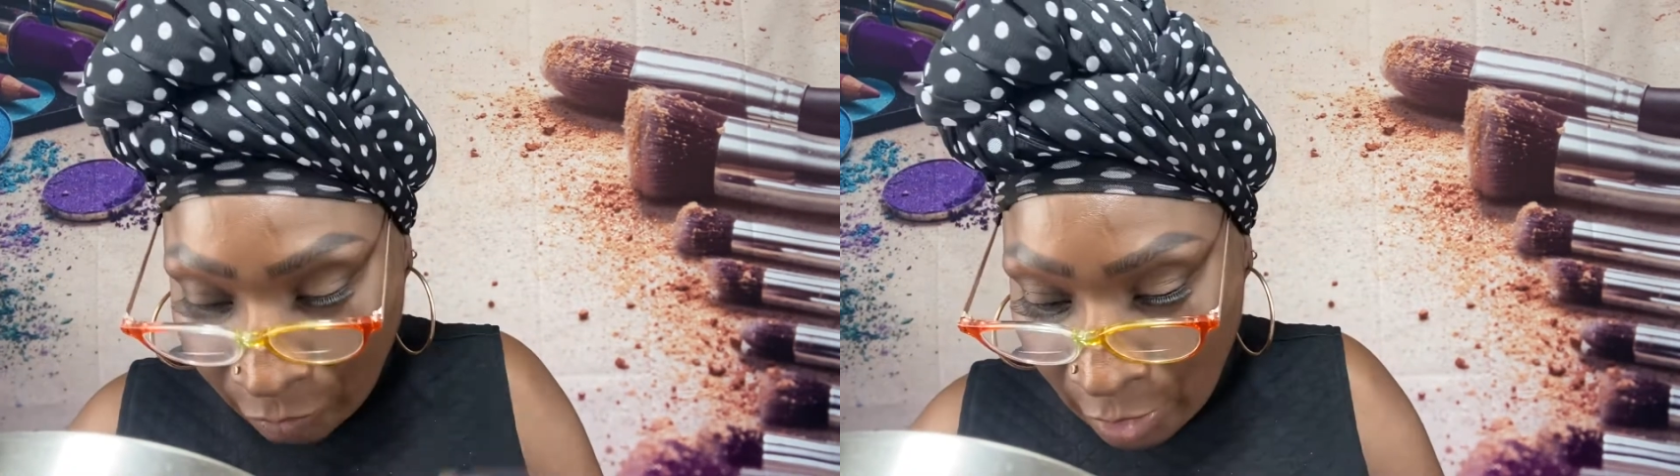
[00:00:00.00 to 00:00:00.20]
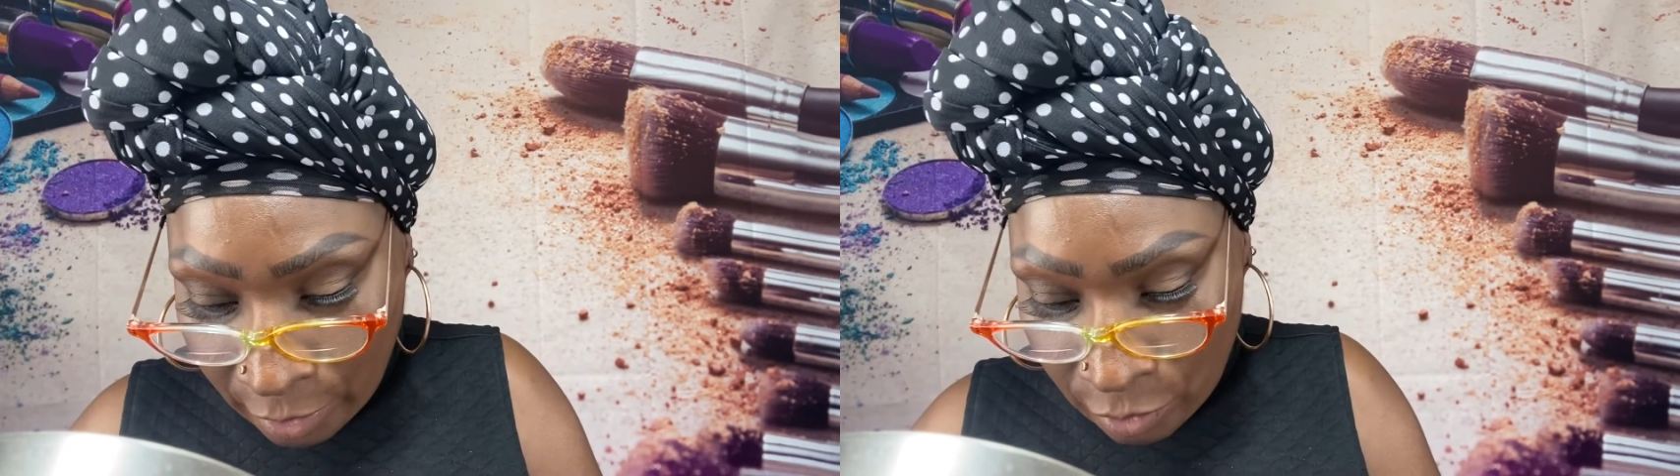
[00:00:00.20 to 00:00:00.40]

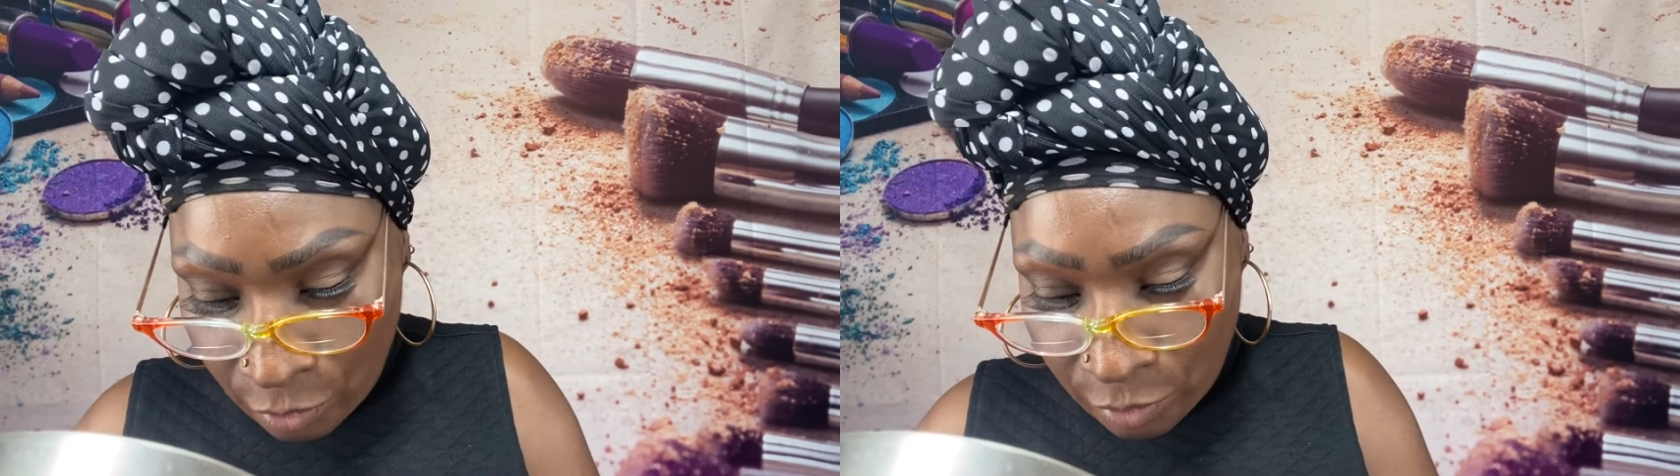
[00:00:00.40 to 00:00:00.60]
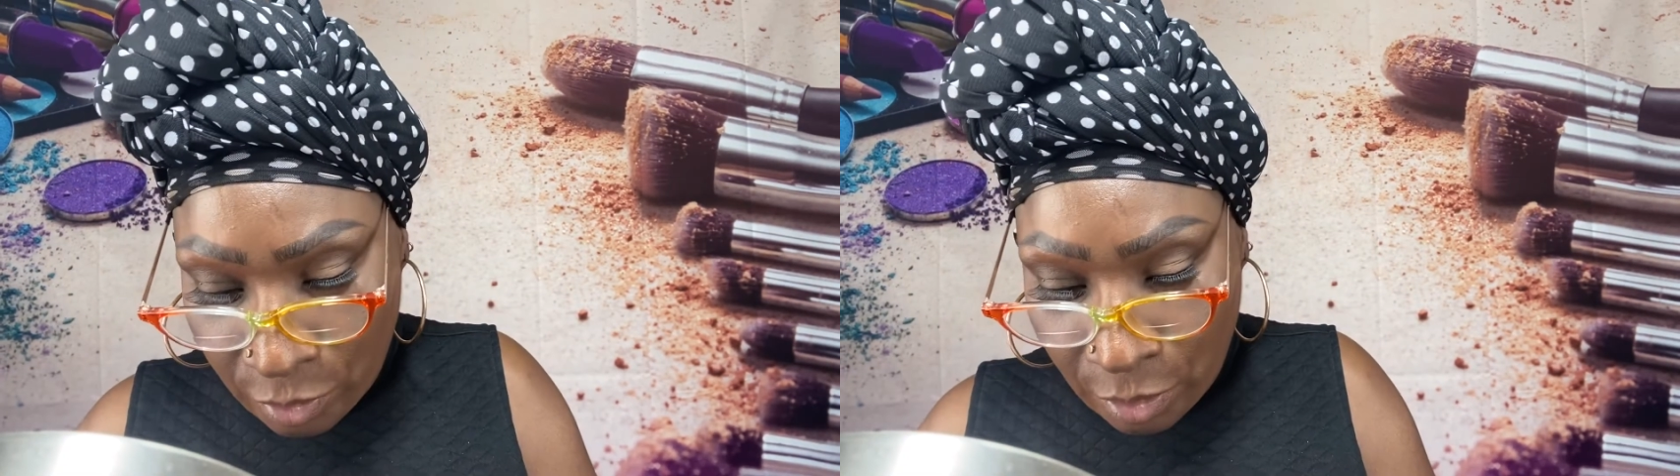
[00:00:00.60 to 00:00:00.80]
I
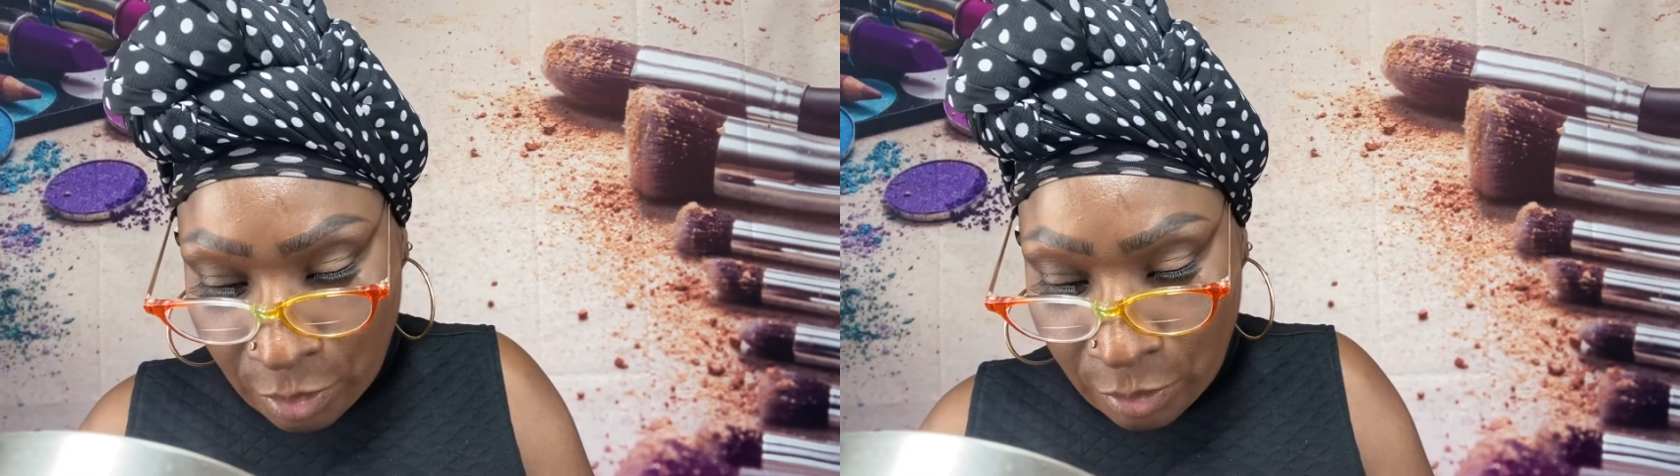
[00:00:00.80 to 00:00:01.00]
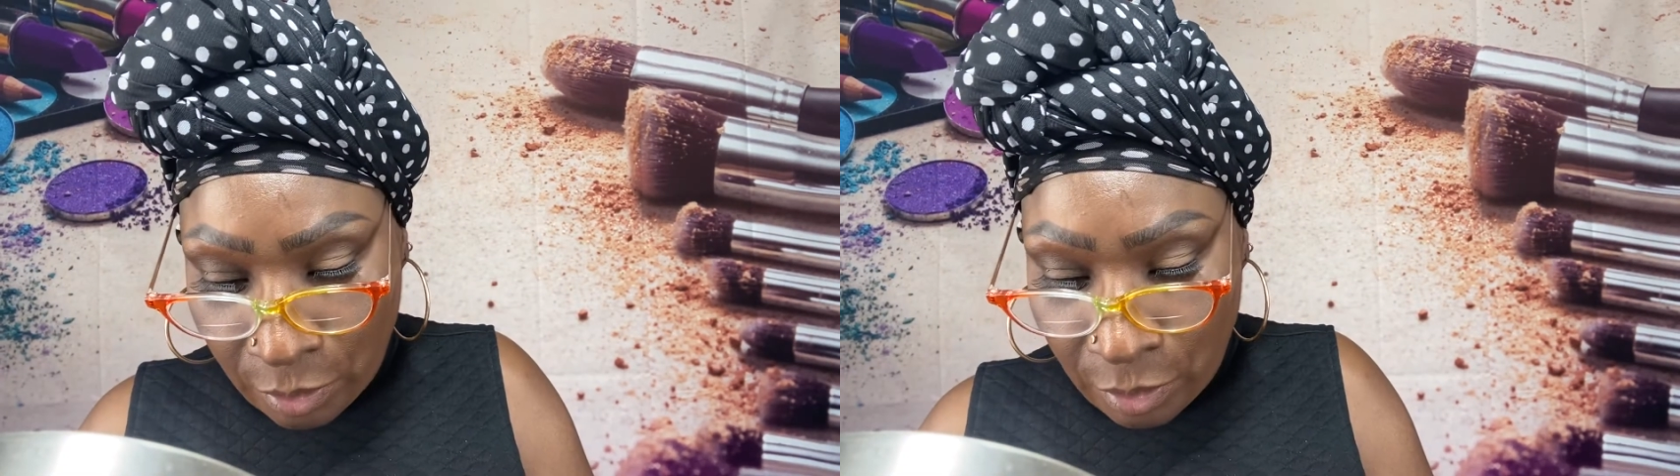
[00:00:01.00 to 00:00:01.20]
used
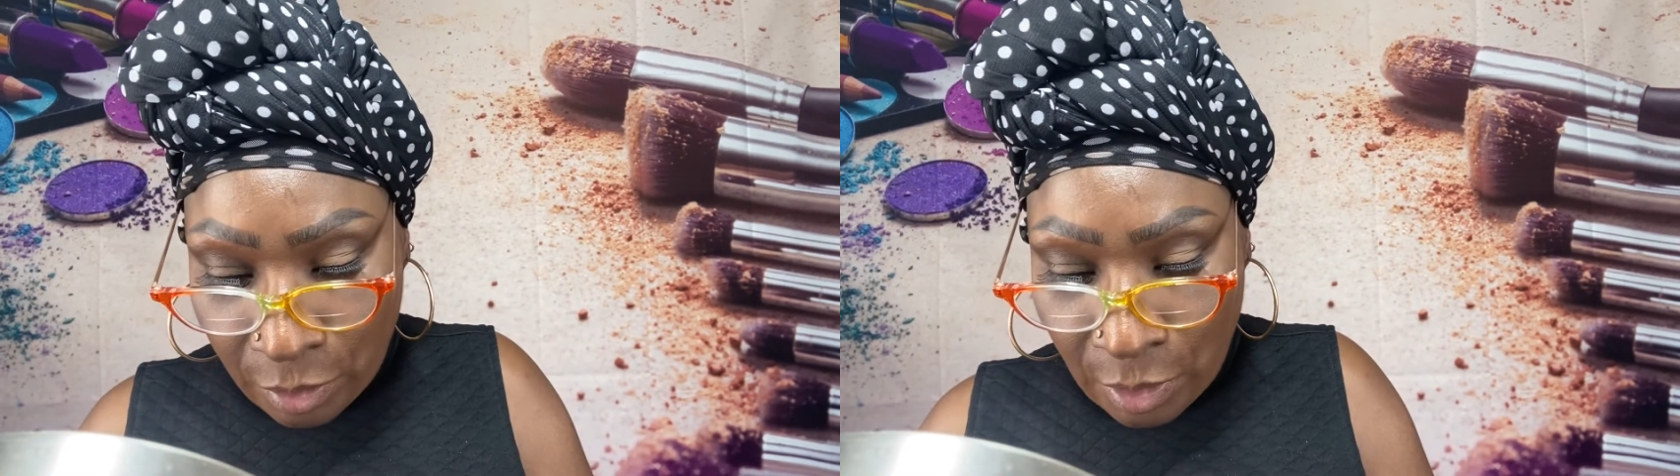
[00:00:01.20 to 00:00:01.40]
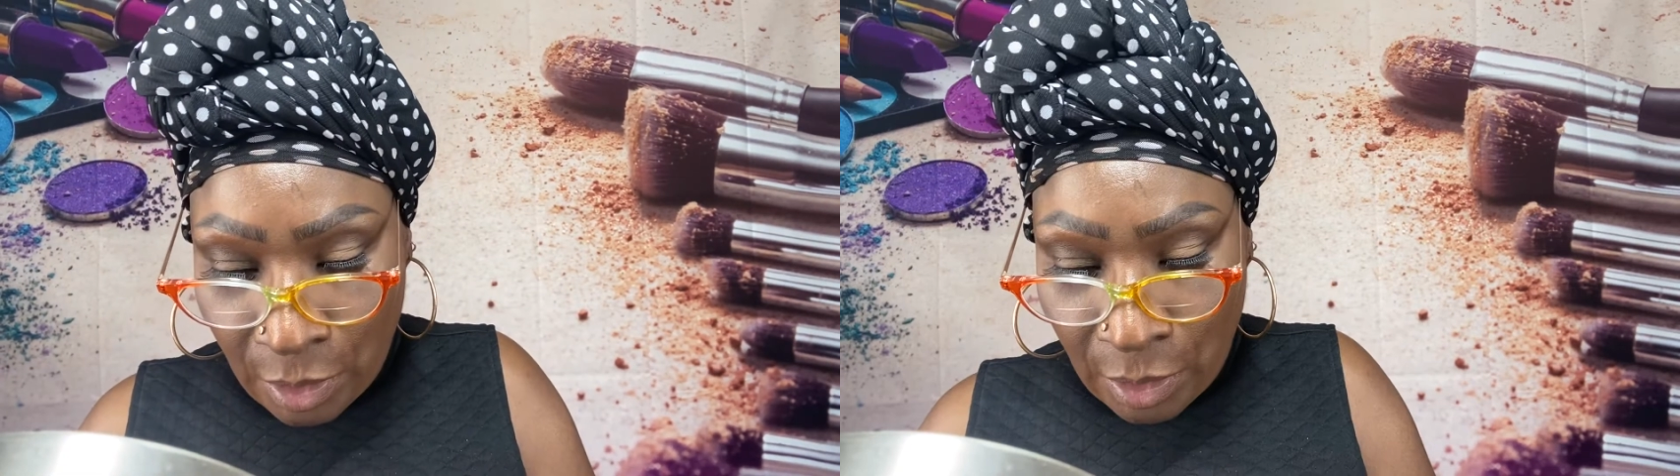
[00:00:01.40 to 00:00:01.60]
the
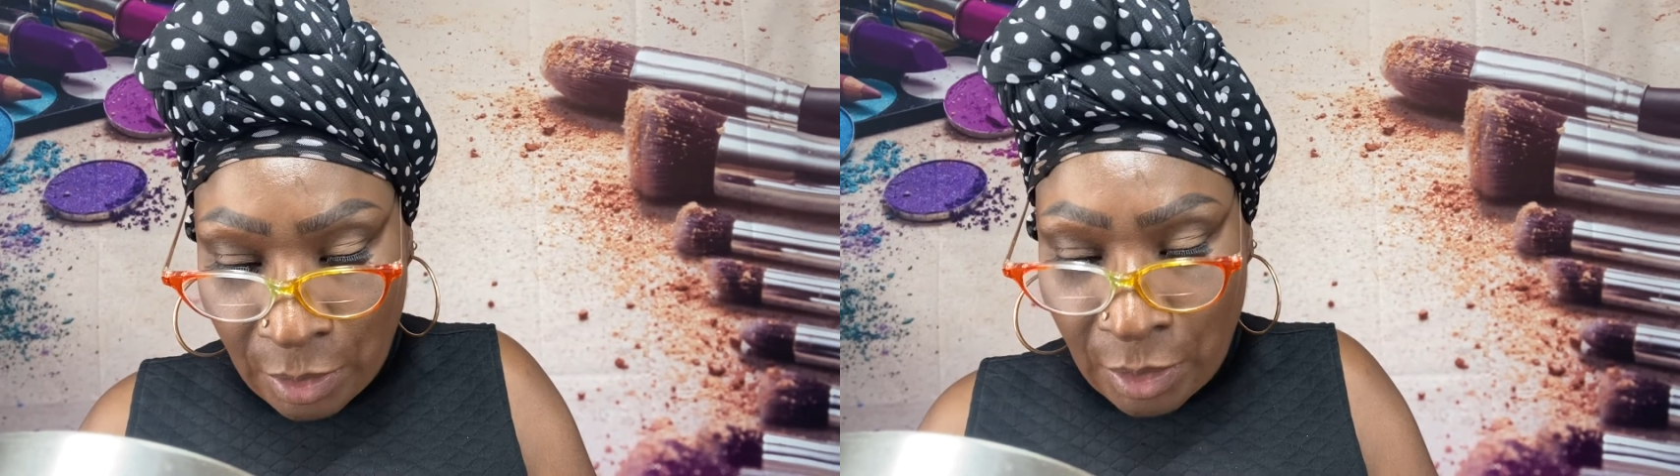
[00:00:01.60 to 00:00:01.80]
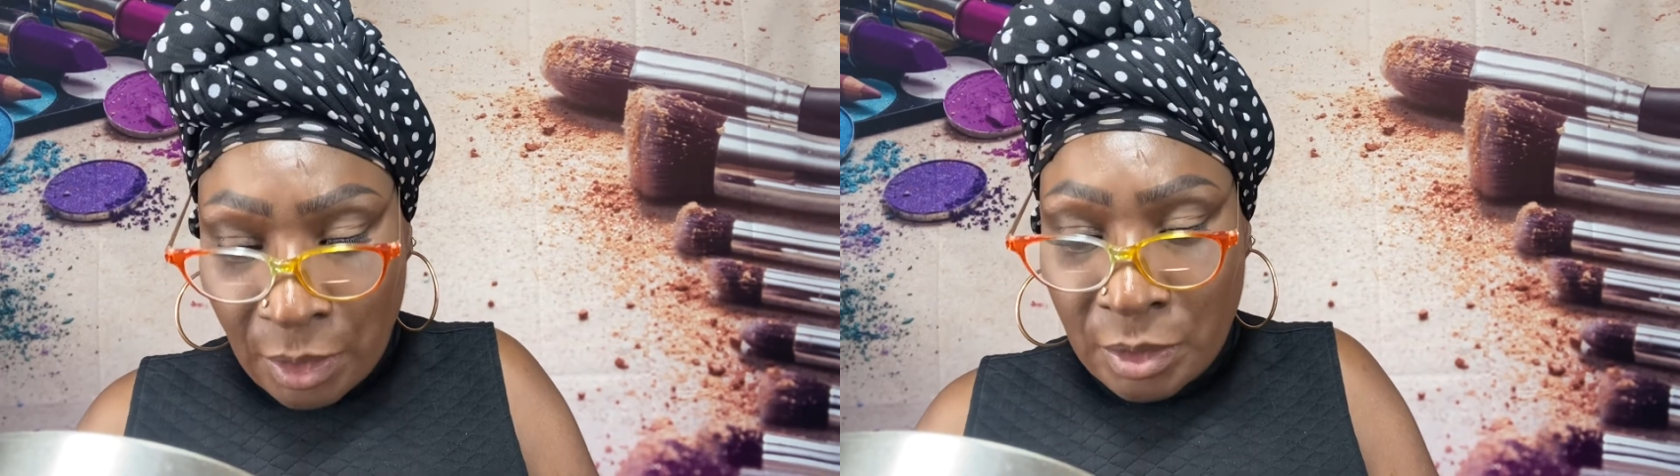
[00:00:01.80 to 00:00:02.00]

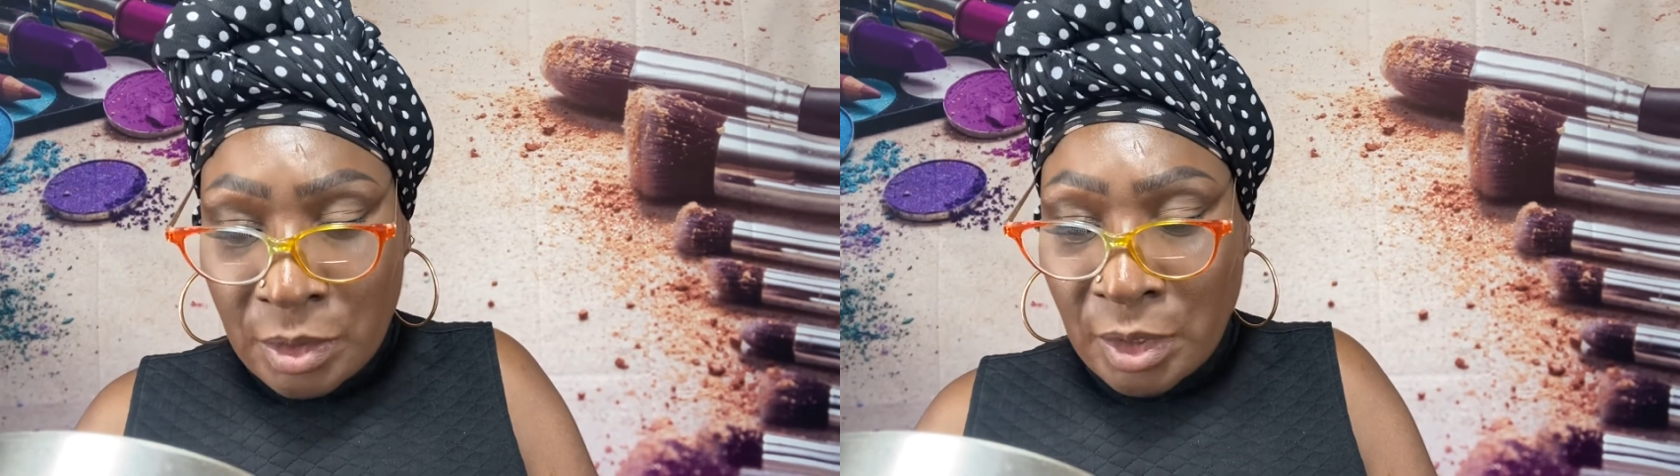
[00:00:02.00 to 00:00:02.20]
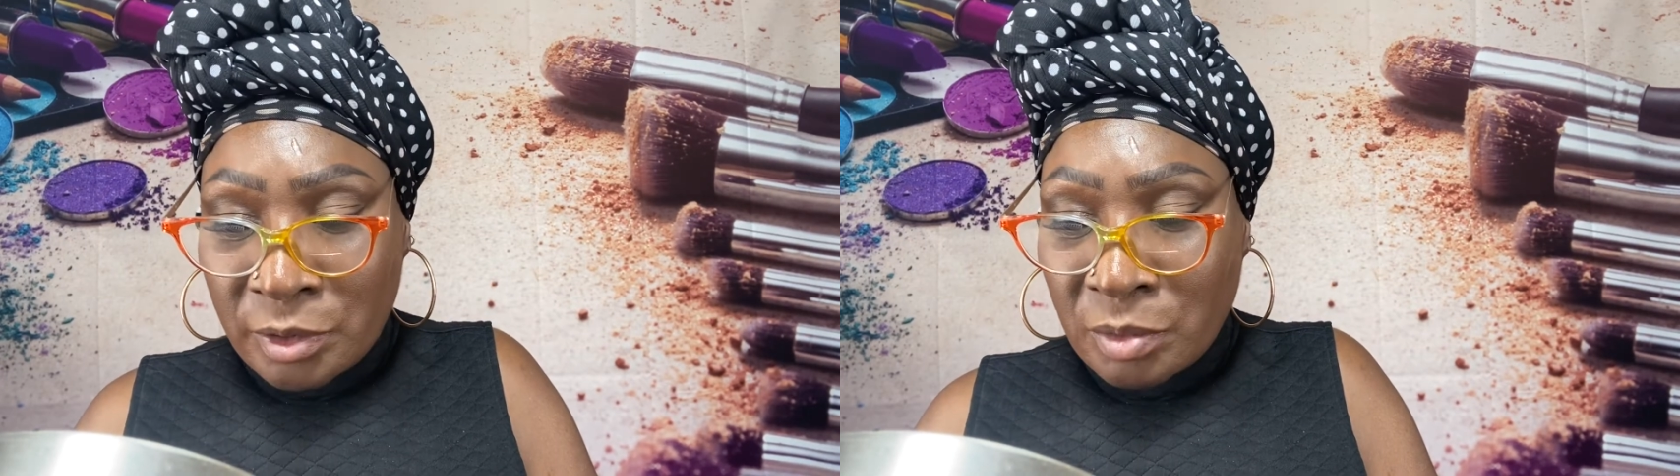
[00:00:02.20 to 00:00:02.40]

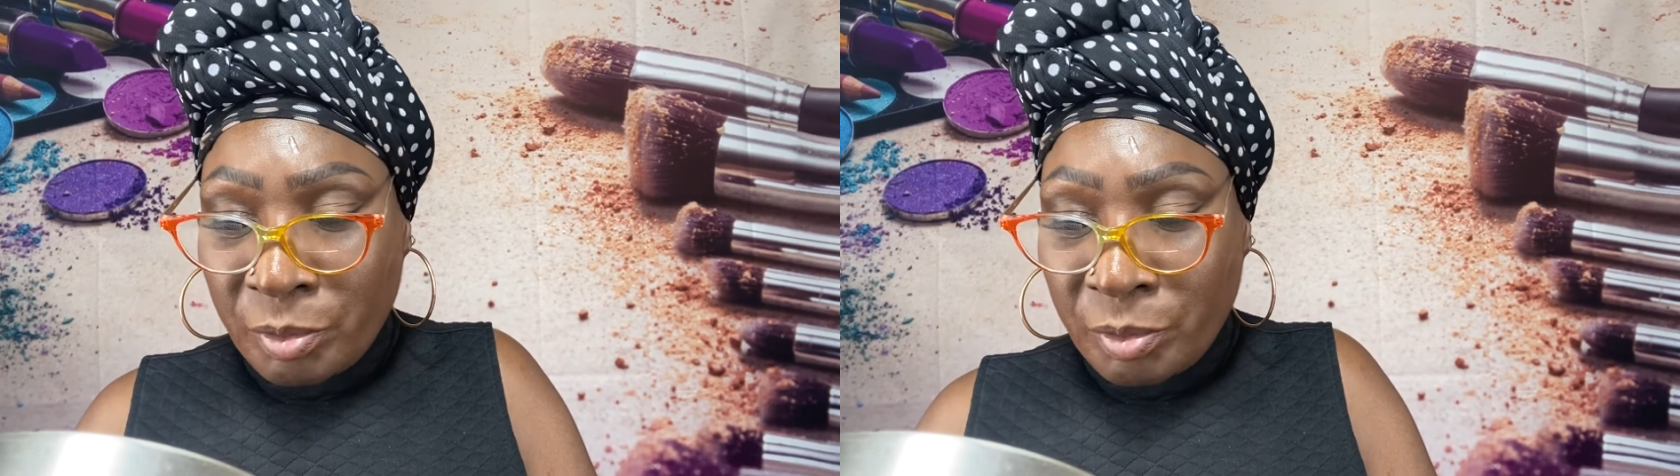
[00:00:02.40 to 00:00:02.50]
NYX